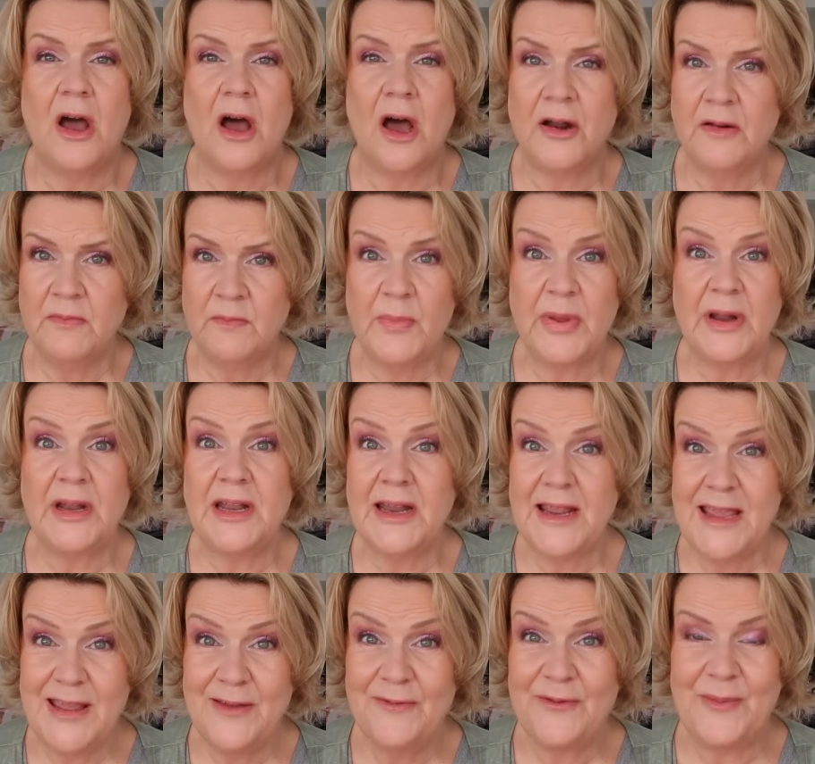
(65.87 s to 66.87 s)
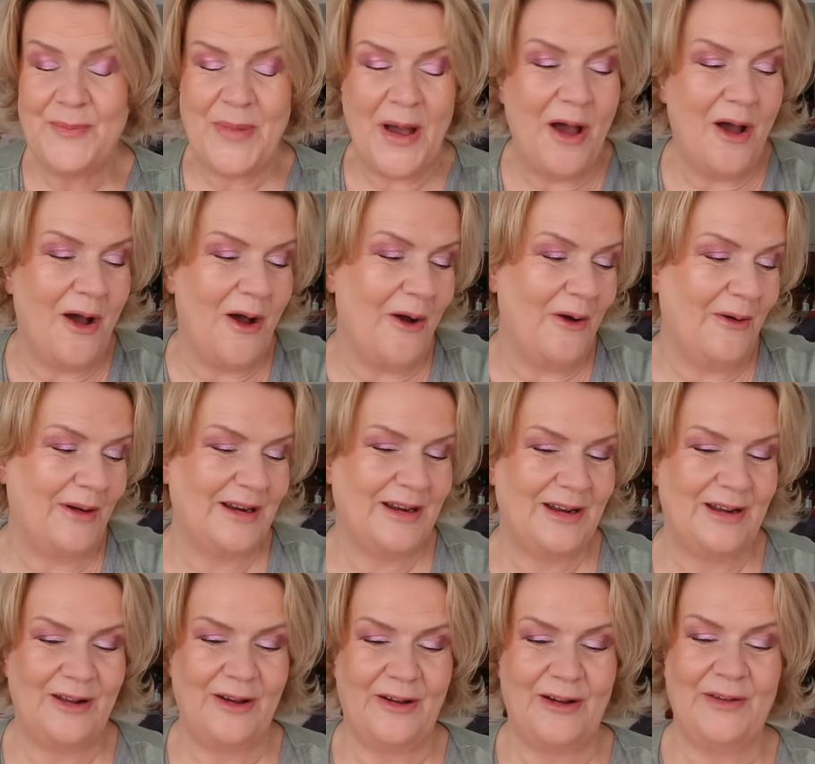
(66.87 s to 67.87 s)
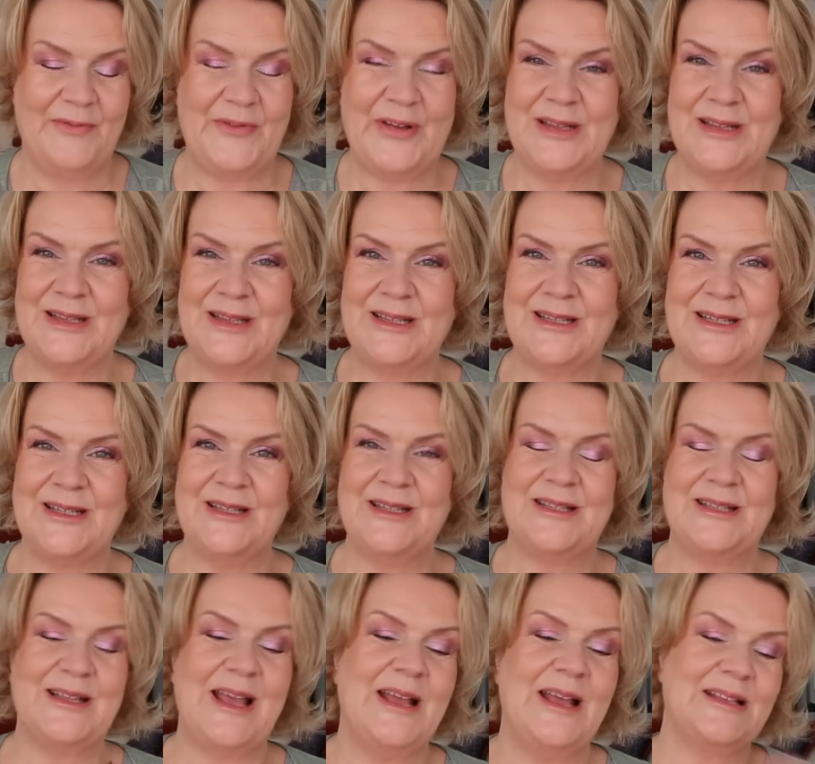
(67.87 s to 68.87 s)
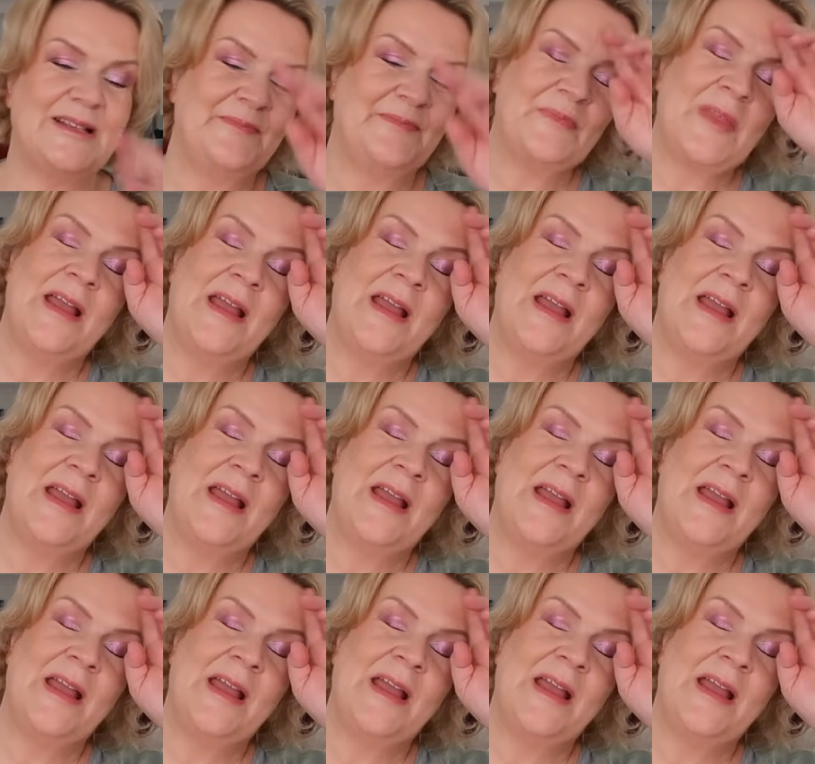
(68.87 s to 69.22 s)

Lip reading: unbelievable in a lot of instances.